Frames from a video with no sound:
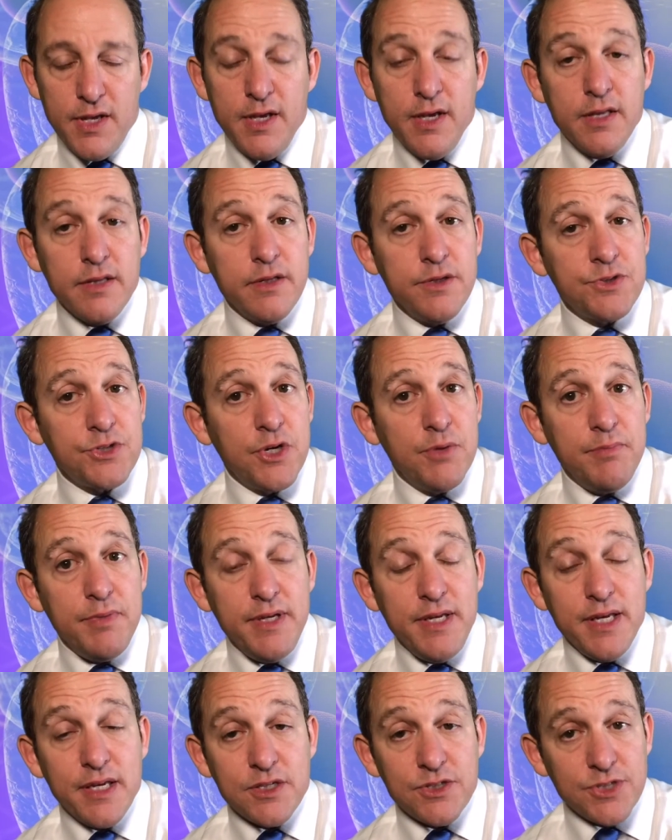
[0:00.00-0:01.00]
This can be
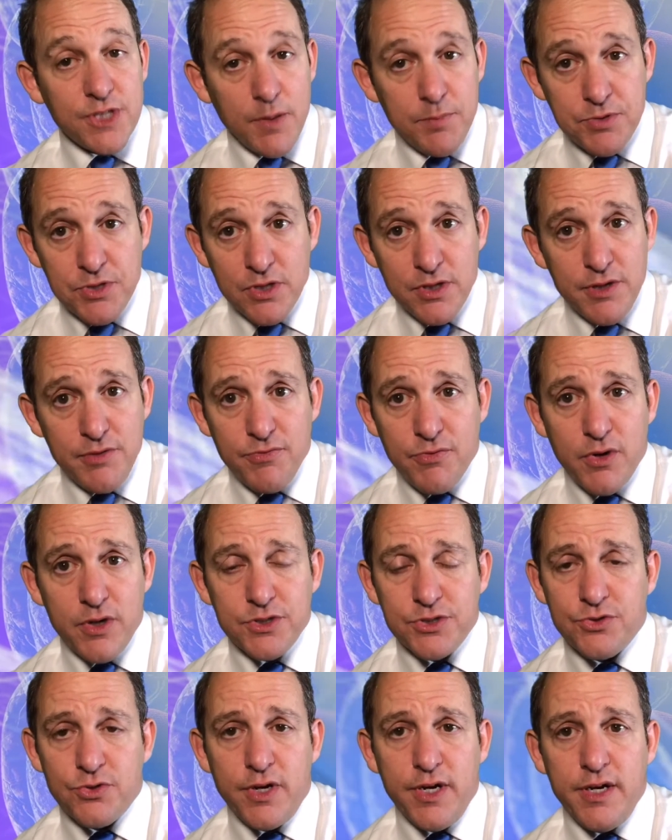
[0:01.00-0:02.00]
exceptionally
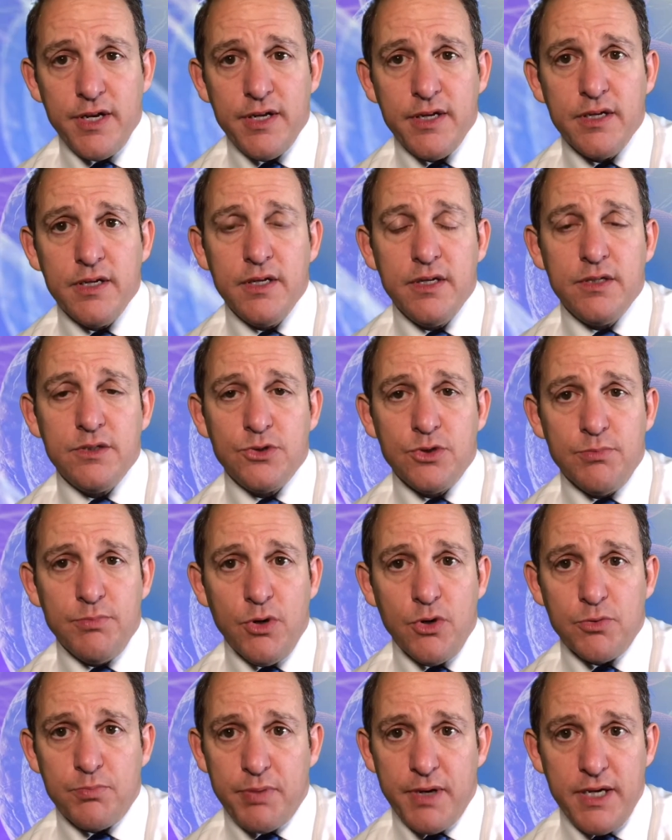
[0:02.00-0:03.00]
frustrating to
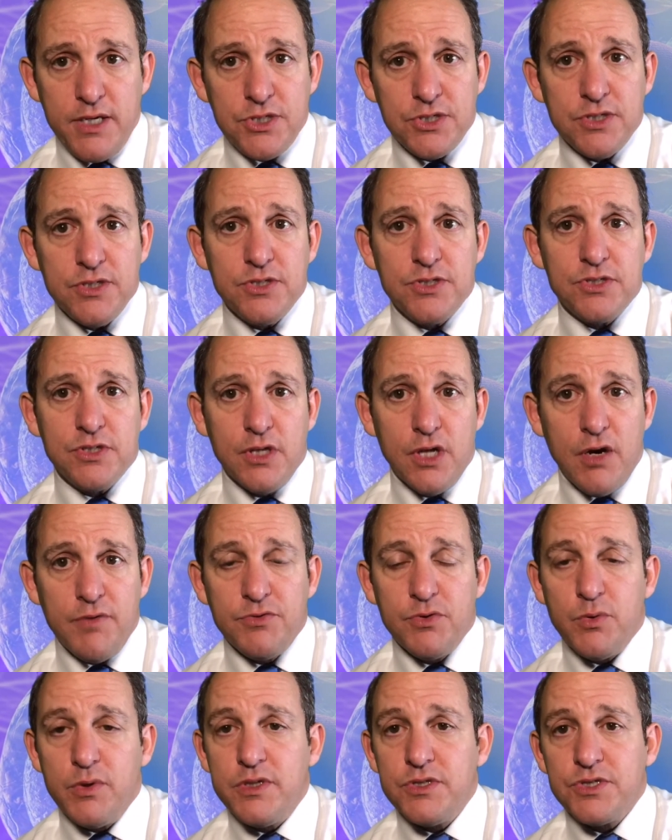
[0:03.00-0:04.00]
both patients, loved
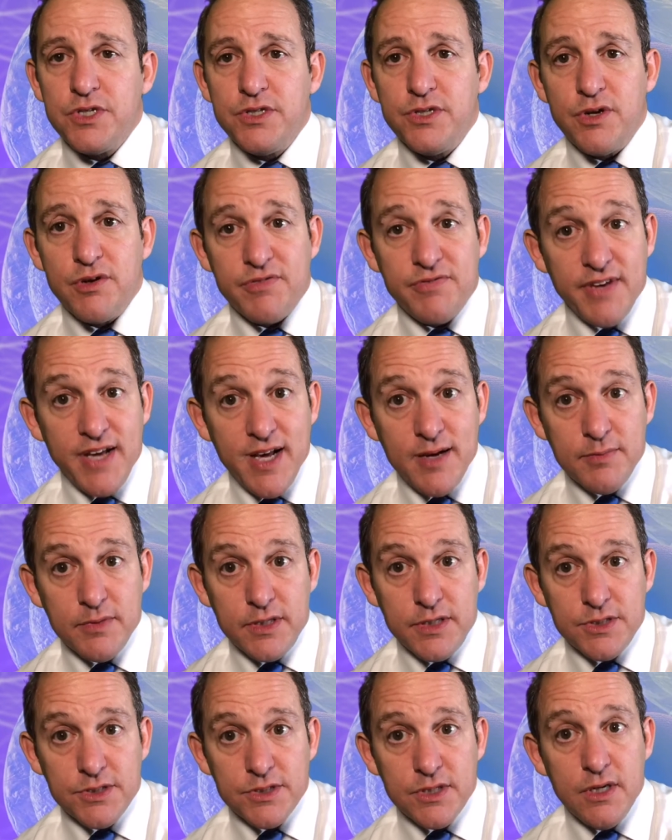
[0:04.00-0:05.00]
ones, and their
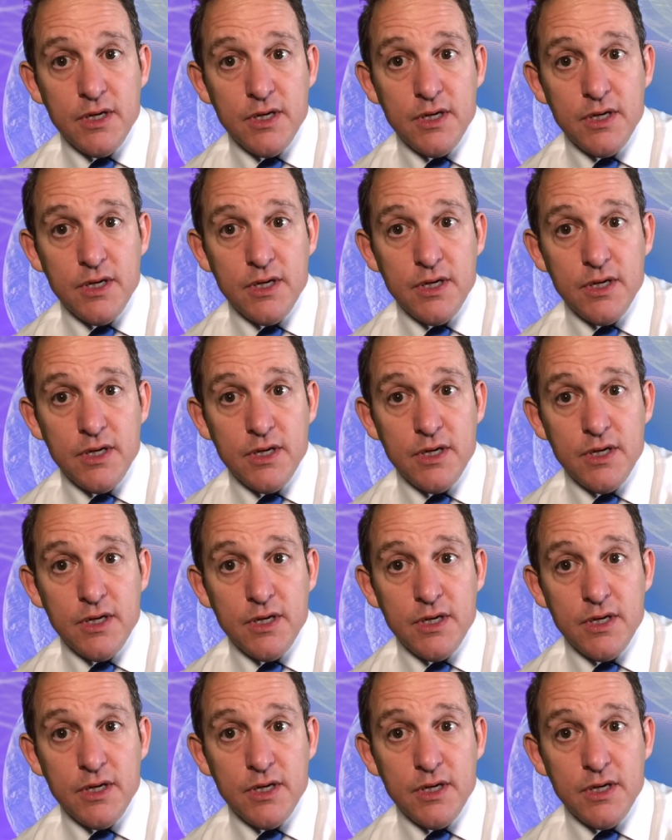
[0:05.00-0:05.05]
families.